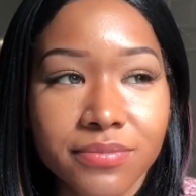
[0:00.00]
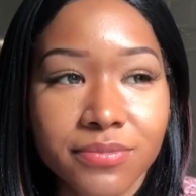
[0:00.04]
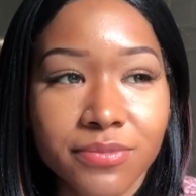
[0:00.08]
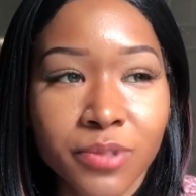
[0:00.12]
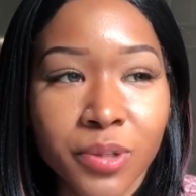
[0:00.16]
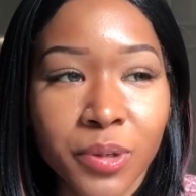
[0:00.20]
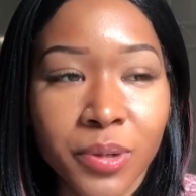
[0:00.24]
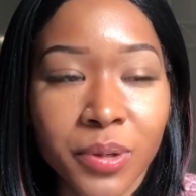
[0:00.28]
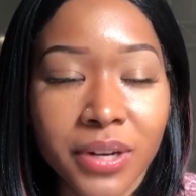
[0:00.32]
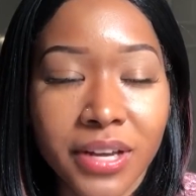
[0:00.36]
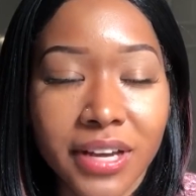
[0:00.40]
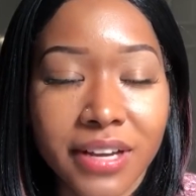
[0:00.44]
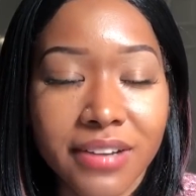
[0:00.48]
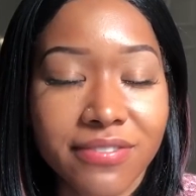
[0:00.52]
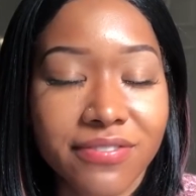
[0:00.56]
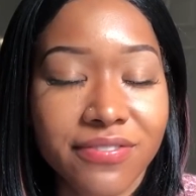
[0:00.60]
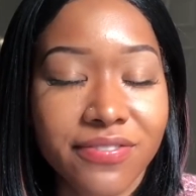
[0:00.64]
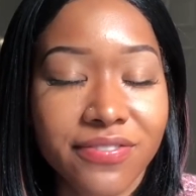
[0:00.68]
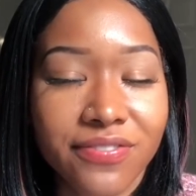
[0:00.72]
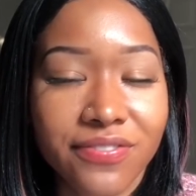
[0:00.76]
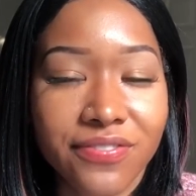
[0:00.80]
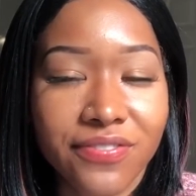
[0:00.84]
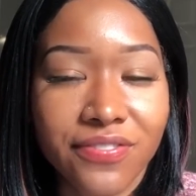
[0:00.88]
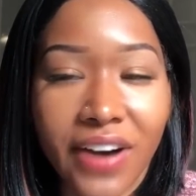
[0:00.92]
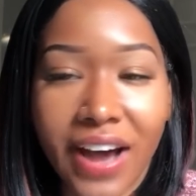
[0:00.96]
We were like
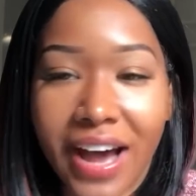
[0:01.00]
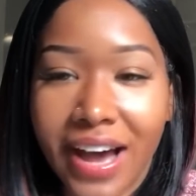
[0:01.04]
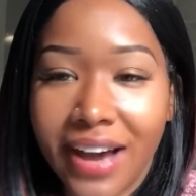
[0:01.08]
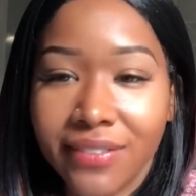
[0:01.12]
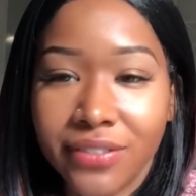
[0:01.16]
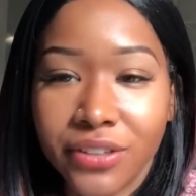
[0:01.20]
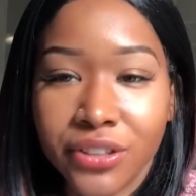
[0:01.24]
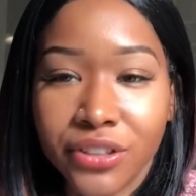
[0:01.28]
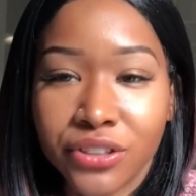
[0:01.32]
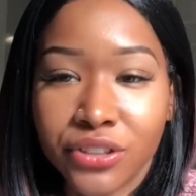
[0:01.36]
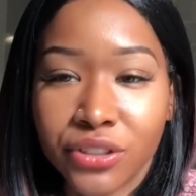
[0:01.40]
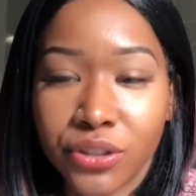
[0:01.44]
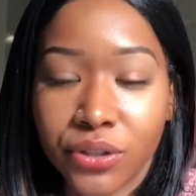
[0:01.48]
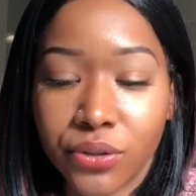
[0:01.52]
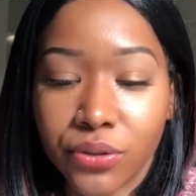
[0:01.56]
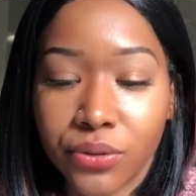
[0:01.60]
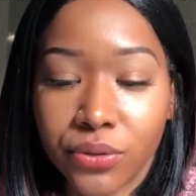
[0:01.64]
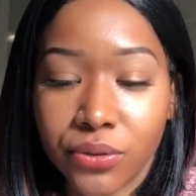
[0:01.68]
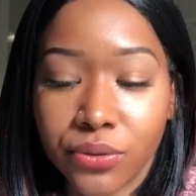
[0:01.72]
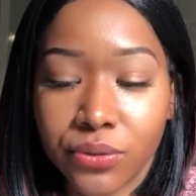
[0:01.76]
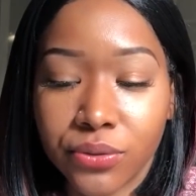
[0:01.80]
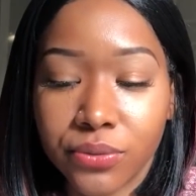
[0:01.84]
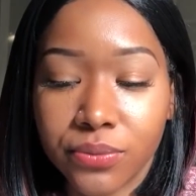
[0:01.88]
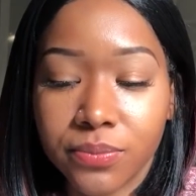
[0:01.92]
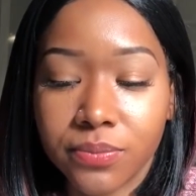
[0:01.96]
5 years
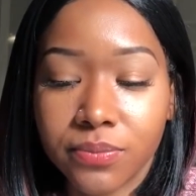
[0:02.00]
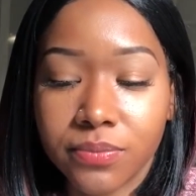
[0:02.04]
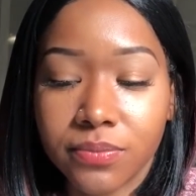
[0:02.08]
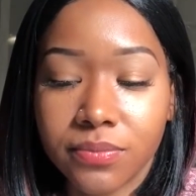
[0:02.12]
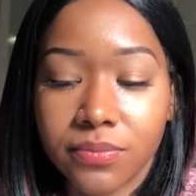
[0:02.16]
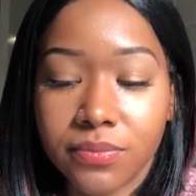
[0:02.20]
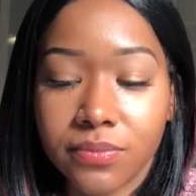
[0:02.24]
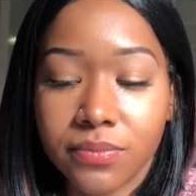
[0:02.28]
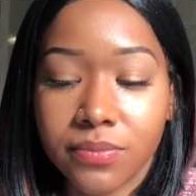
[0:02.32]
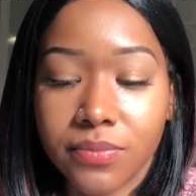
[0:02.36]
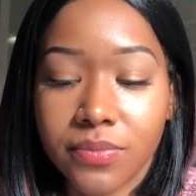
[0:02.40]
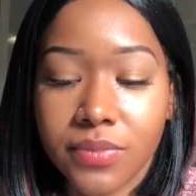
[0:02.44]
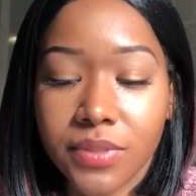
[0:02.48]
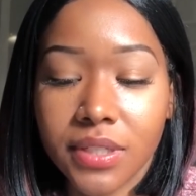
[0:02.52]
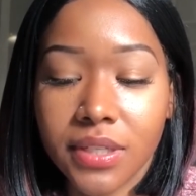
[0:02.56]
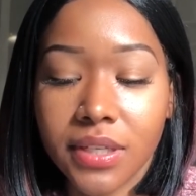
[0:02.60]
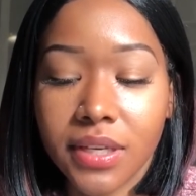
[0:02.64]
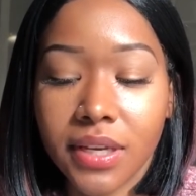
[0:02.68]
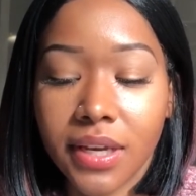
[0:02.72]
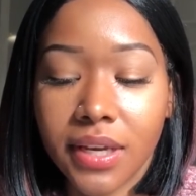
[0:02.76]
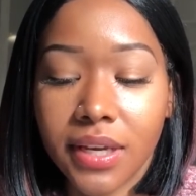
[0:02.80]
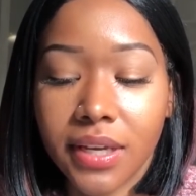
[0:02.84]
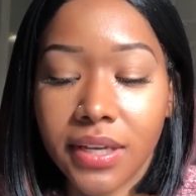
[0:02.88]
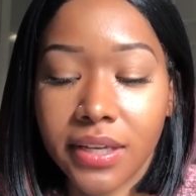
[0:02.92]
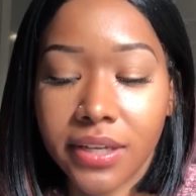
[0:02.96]
old.
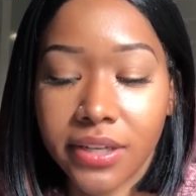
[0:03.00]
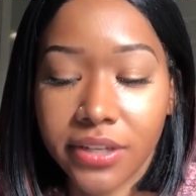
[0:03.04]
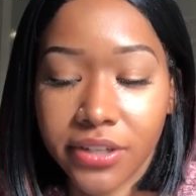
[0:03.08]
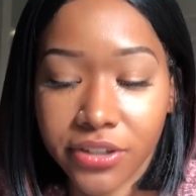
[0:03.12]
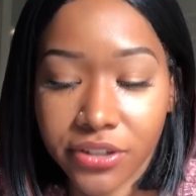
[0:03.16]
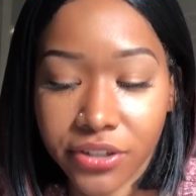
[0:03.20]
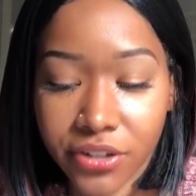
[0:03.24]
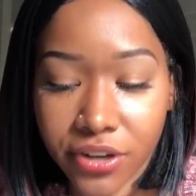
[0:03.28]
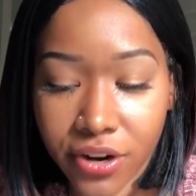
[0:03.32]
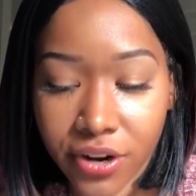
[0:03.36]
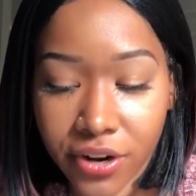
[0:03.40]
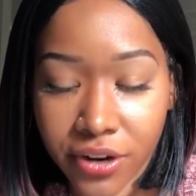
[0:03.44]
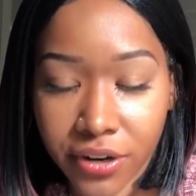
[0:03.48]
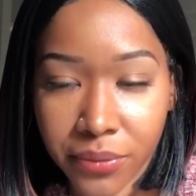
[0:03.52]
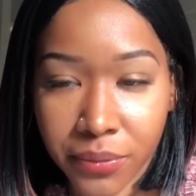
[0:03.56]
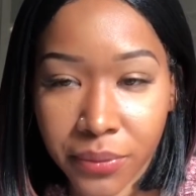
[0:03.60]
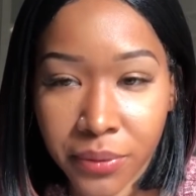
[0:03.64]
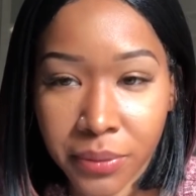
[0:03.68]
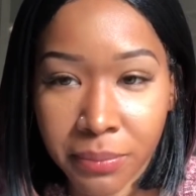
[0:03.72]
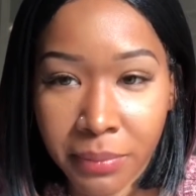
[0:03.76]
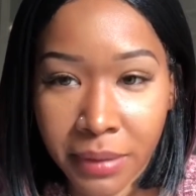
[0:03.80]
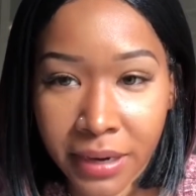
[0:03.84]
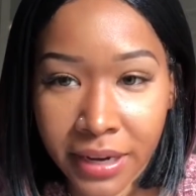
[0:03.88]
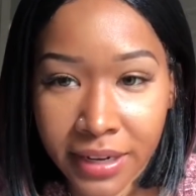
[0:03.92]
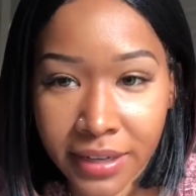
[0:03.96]
In kindergarten we
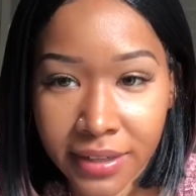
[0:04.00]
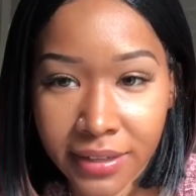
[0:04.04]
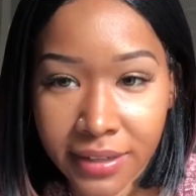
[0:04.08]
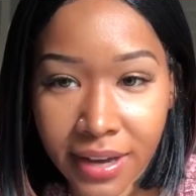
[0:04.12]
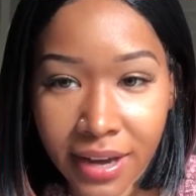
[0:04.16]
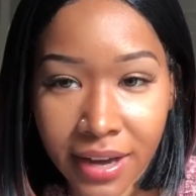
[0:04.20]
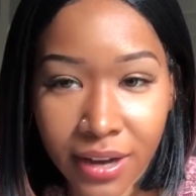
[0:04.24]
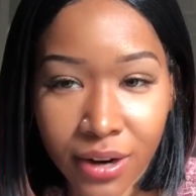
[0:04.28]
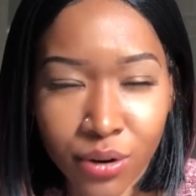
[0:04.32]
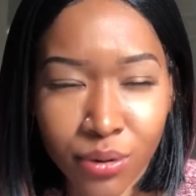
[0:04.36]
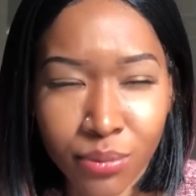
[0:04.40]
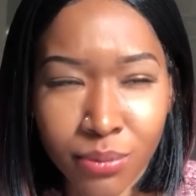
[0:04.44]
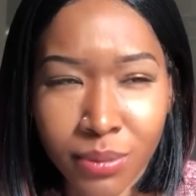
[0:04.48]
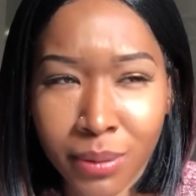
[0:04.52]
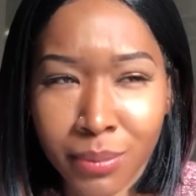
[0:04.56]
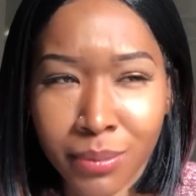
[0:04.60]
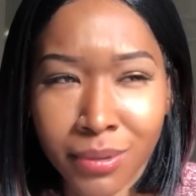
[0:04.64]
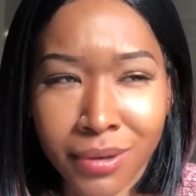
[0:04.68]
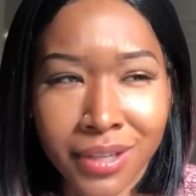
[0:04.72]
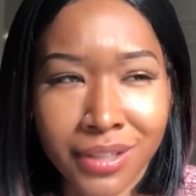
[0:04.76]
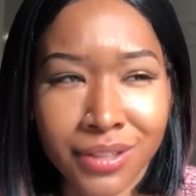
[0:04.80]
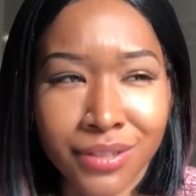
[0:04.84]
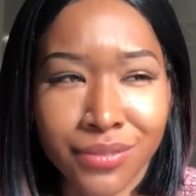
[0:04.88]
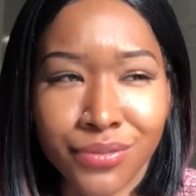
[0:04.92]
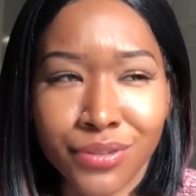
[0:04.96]
met. I don't remember
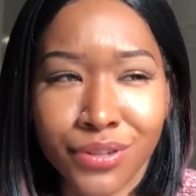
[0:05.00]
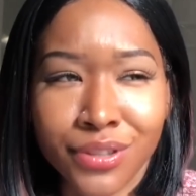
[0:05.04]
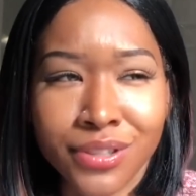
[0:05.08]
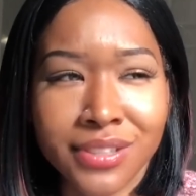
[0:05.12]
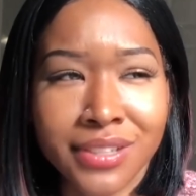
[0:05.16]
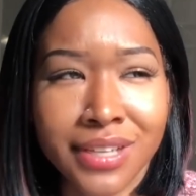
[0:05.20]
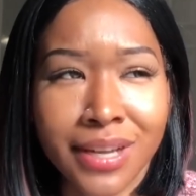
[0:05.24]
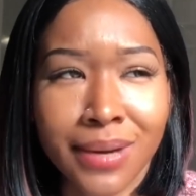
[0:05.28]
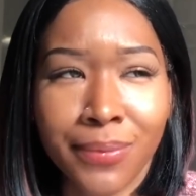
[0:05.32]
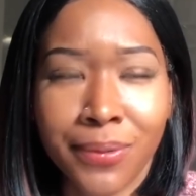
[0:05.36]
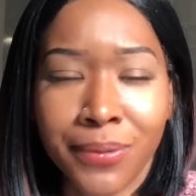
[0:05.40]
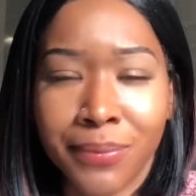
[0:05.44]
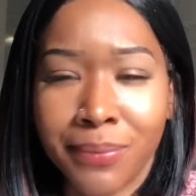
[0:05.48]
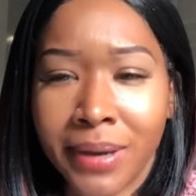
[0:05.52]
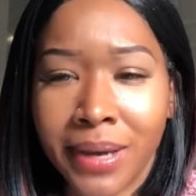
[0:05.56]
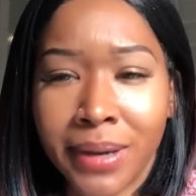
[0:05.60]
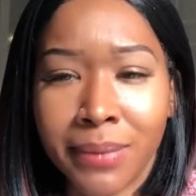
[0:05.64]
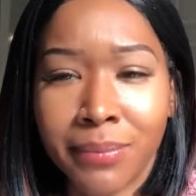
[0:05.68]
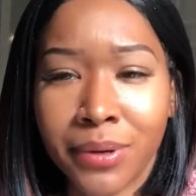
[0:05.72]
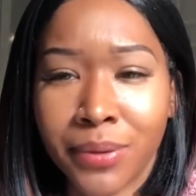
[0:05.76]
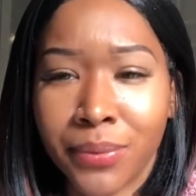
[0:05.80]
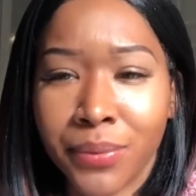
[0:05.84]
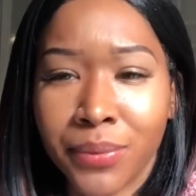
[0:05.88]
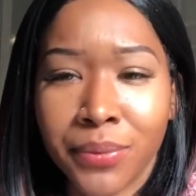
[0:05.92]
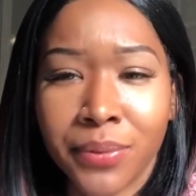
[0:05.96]
like the first time we met,
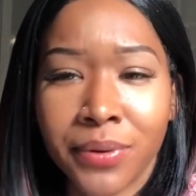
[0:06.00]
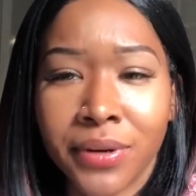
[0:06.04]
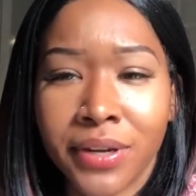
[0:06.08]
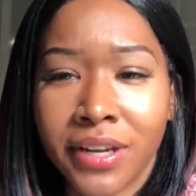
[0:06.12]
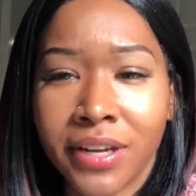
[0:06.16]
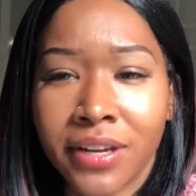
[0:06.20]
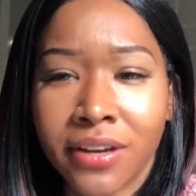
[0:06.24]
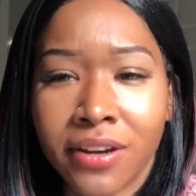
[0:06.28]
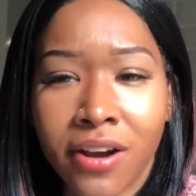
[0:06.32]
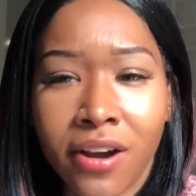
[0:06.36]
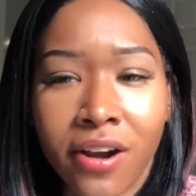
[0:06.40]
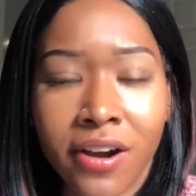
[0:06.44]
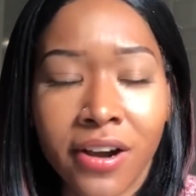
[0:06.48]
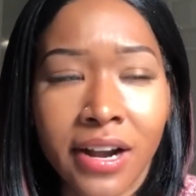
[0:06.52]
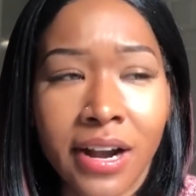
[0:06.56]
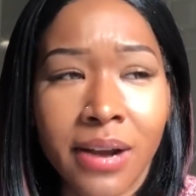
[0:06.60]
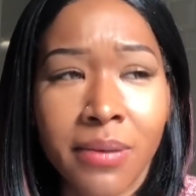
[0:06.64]
but we were in kindergarten.